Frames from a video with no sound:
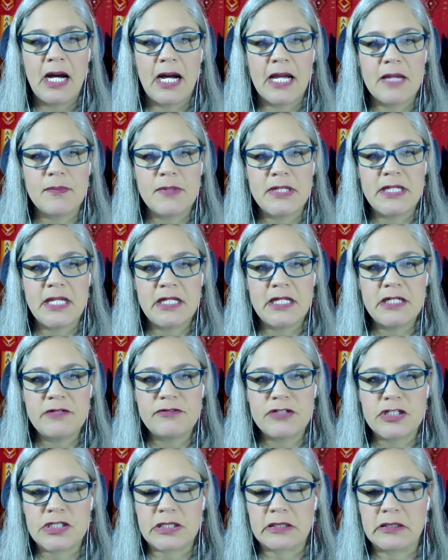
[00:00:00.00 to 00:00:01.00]
I'm a native
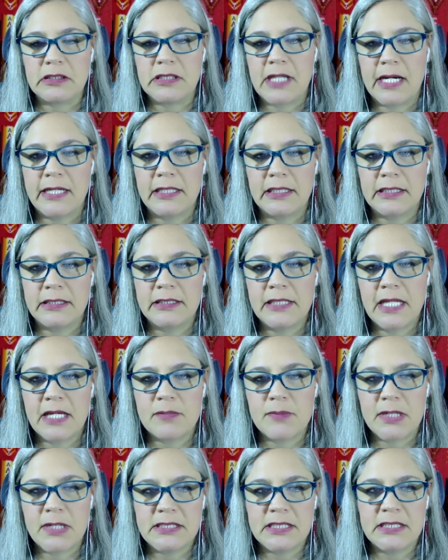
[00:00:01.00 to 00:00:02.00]
to Turtle Island,
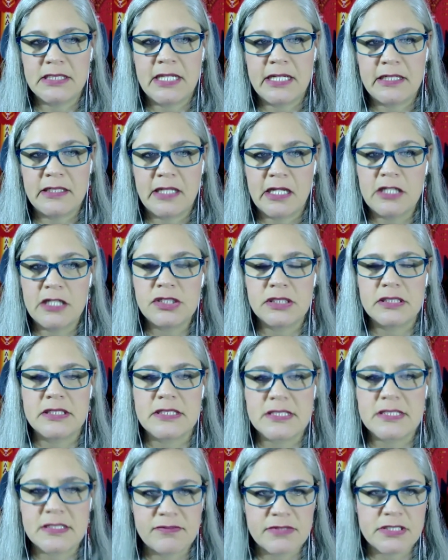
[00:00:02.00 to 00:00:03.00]
and my Dene nation
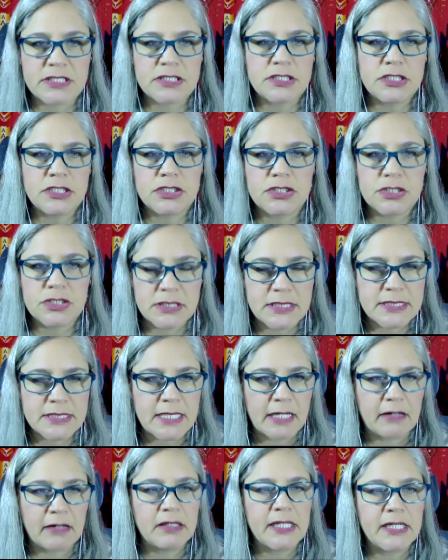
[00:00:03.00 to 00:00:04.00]
is a visitor to this
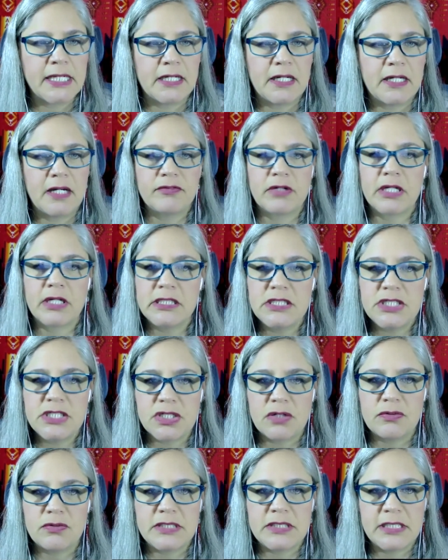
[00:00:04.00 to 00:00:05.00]
area of
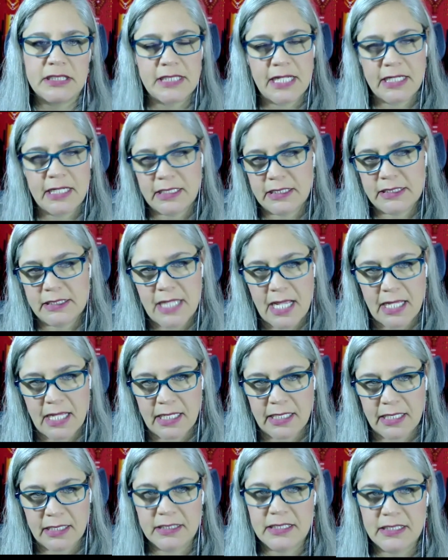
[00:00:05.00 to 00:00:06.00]
Pincho Tine
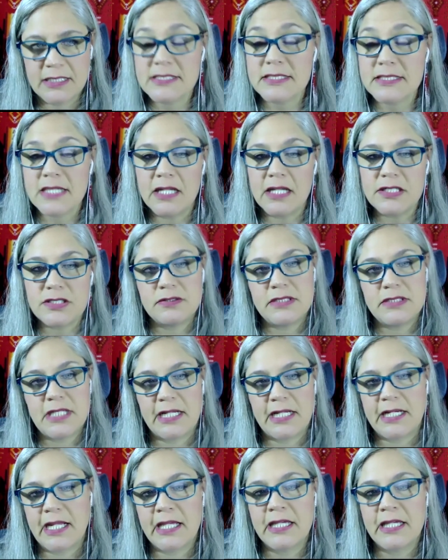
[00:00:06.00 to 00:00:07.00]
Indahe in Satu
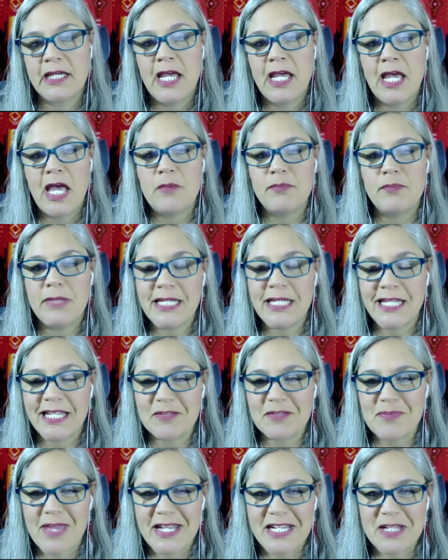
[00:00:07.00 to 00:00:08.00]
Dene,
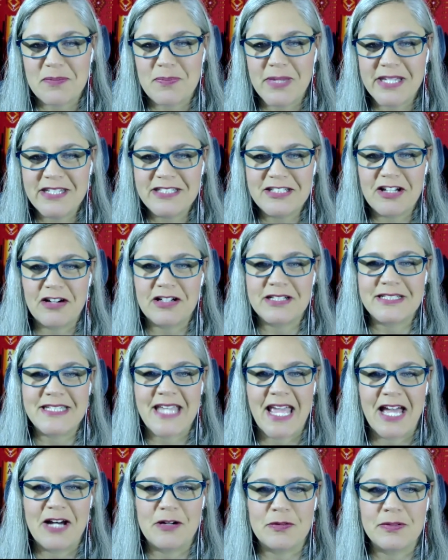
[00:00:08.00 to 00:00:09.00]
meaning many big dog
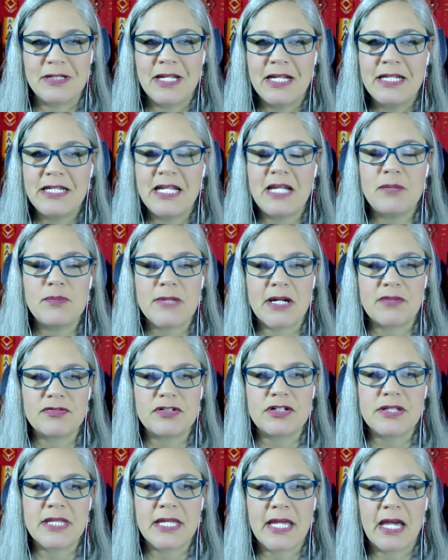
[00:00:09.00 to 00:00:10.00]
town, named
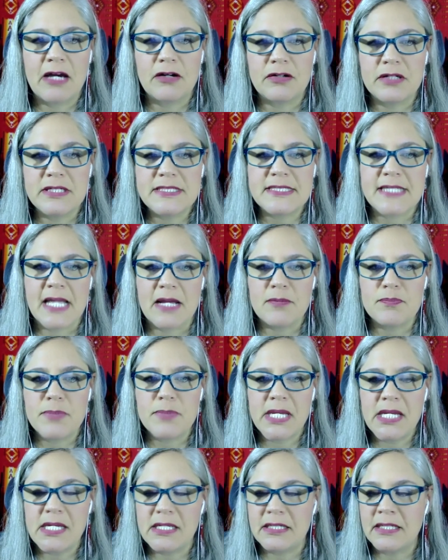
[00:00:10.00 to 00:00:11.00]
after the Calgary
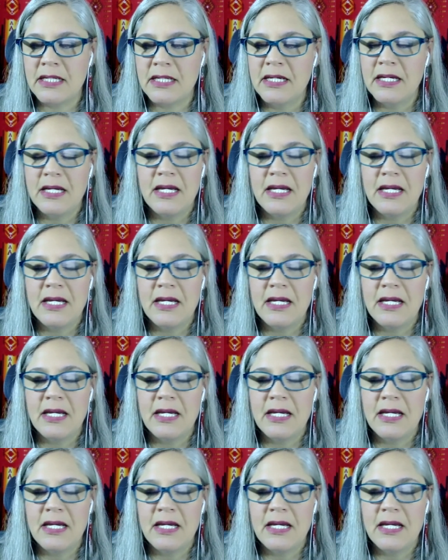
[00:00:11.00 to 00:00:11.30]
Stampede.